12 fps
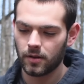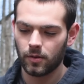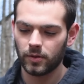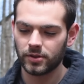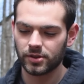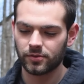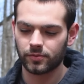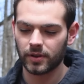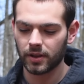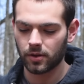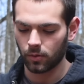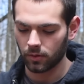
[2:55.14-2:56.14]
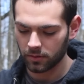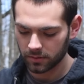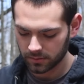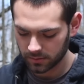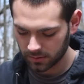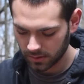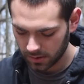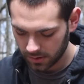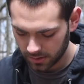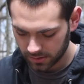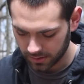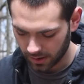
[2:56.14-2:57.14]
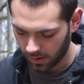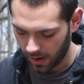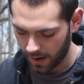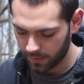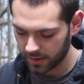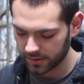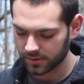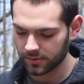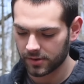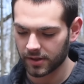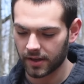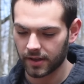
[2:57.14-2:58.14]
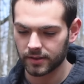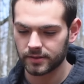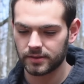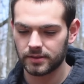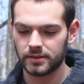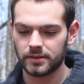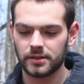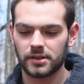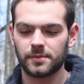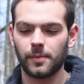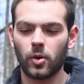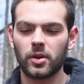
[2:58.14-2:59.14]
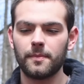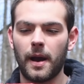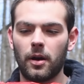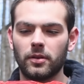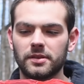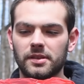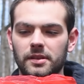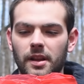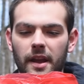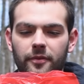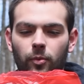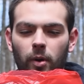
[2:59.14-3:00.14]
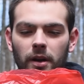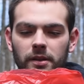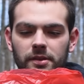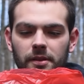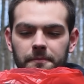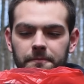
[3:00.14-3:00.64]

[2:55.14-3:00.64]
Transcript: which is really cool. So I went to the Smoky Mountains Knife Works,